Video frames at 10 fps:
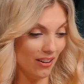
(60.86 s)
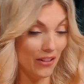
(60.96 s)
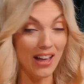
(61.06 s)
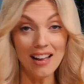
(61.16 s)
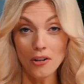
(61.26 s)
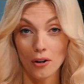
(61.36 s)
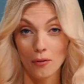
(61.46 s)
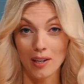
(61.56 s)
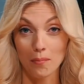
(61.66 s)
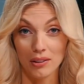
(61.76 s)
on that note, if
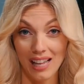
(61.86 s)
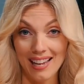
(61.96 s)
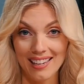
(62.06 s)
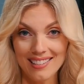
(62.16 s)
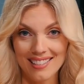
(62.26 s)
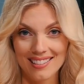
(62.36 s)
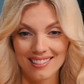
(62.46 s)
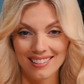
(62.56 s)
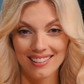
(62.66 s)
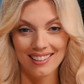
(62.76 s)
we could play it.
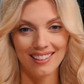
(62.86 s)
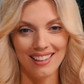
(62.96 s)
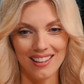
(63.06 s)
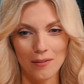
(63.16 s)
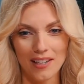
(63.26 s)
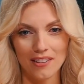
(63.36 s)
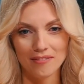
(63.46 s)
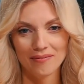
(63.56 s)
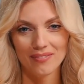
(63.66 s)
Yeah, there we go.